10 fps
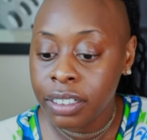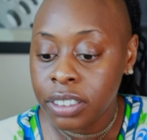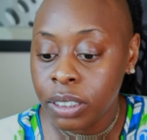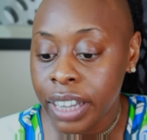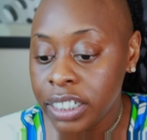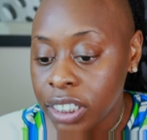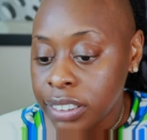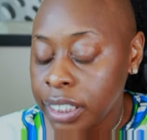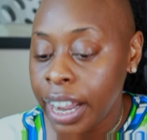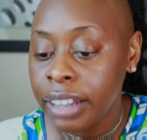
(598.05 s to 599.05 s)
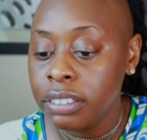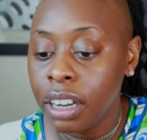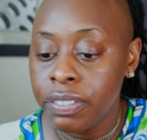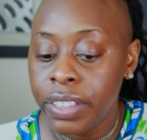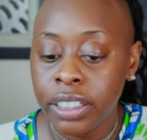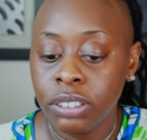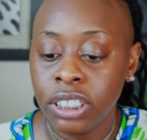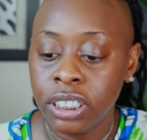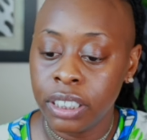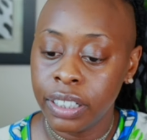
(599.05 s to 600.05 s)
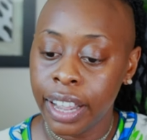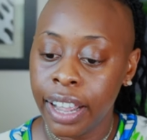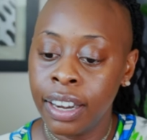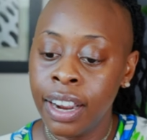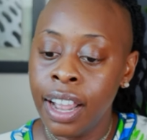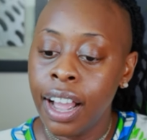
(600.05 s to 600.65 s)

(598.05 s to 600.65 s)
So, yes, Jessica, I love that you shared that.